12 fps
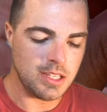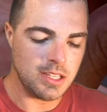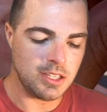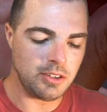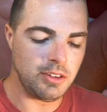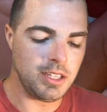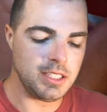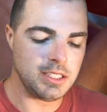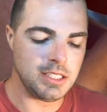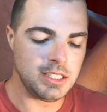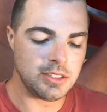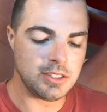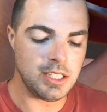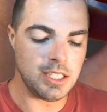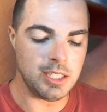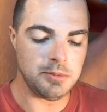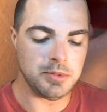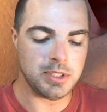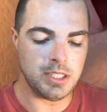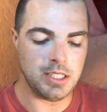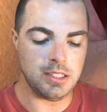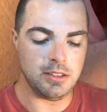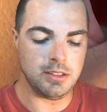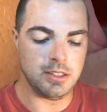crazy times
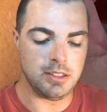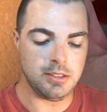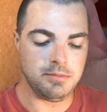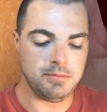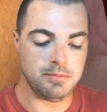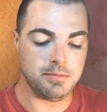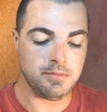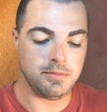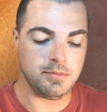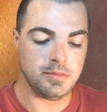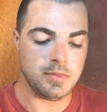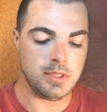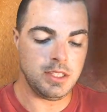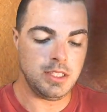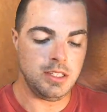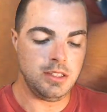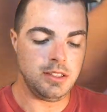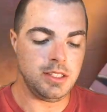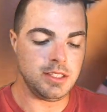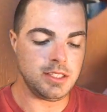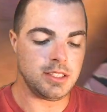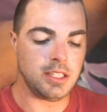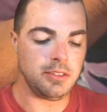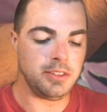how this
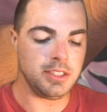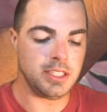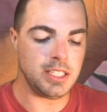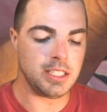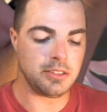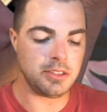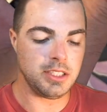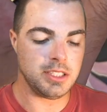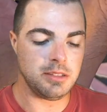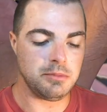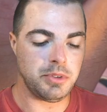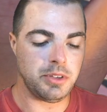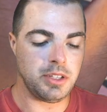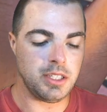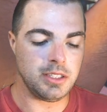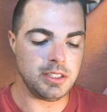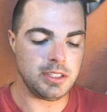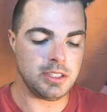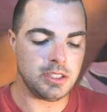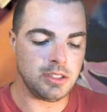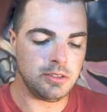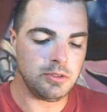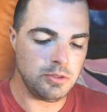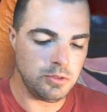stuff has increased in price
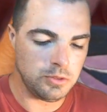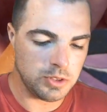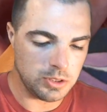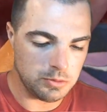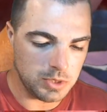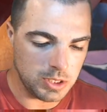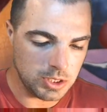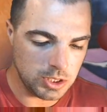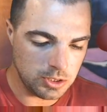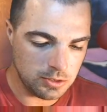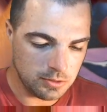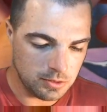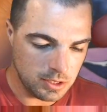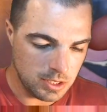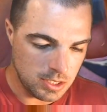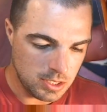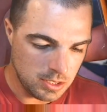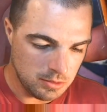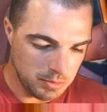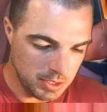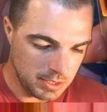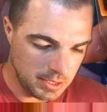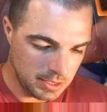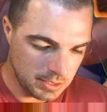so much. But
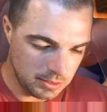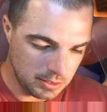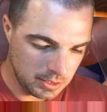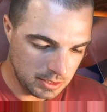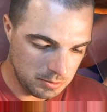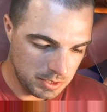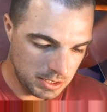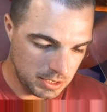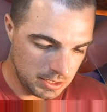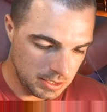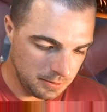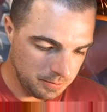it does look to be,